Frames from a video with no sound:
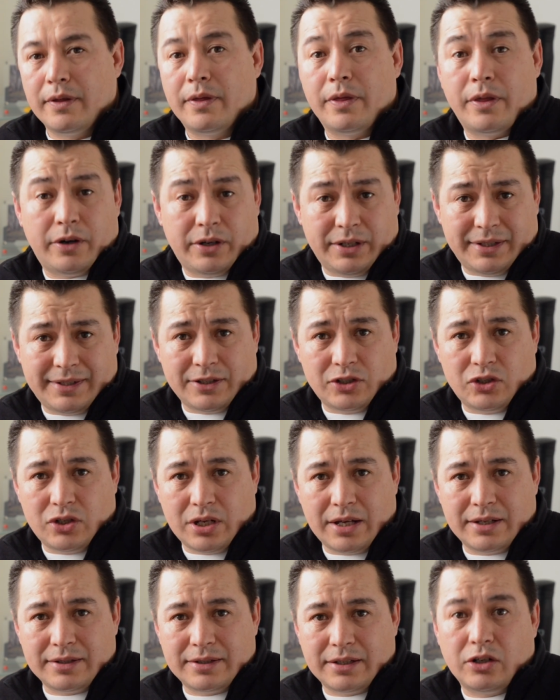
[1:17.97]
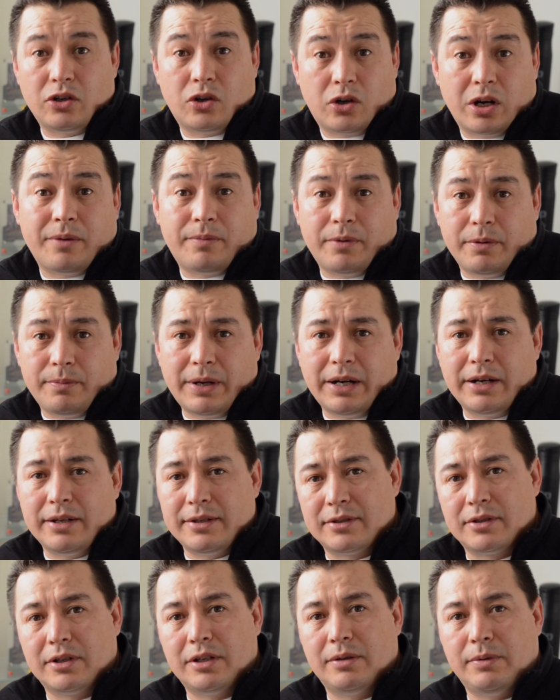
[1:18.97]
There is a chance that not everybody
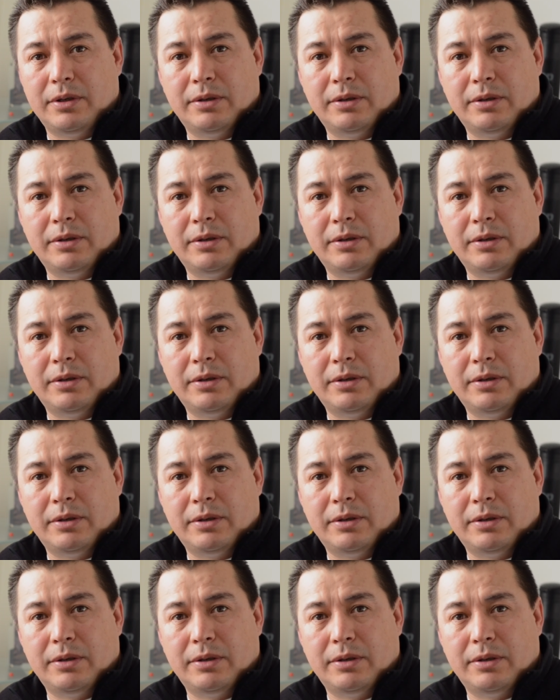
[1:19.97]
is gonna